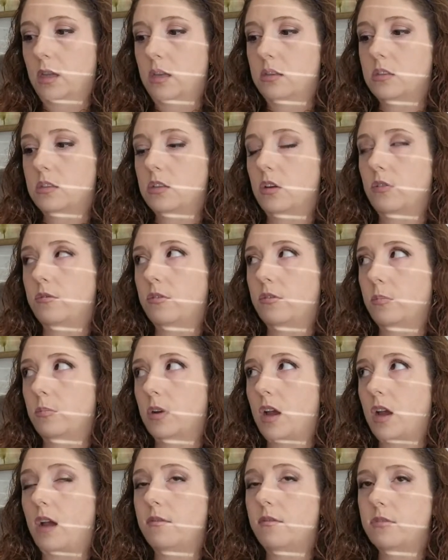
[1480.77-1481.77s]
So from
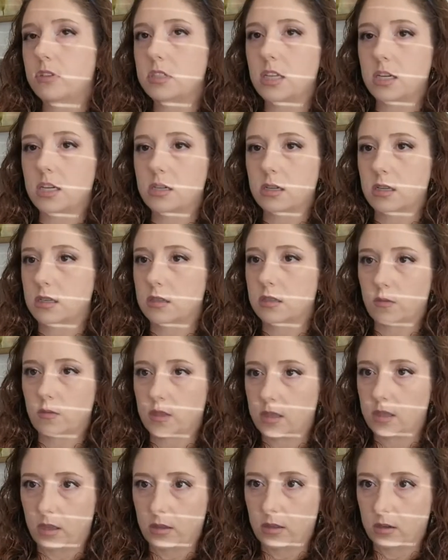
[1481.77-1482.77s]
conversations with
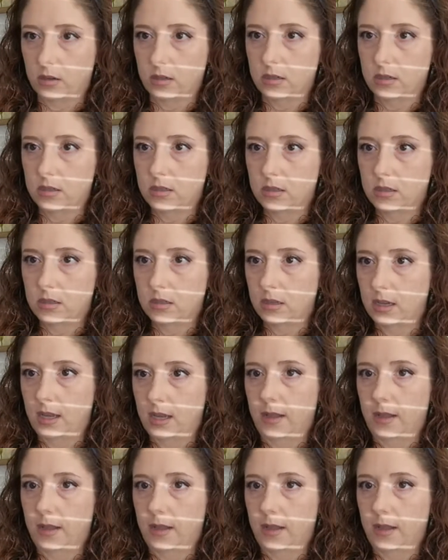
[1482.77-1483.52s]
others,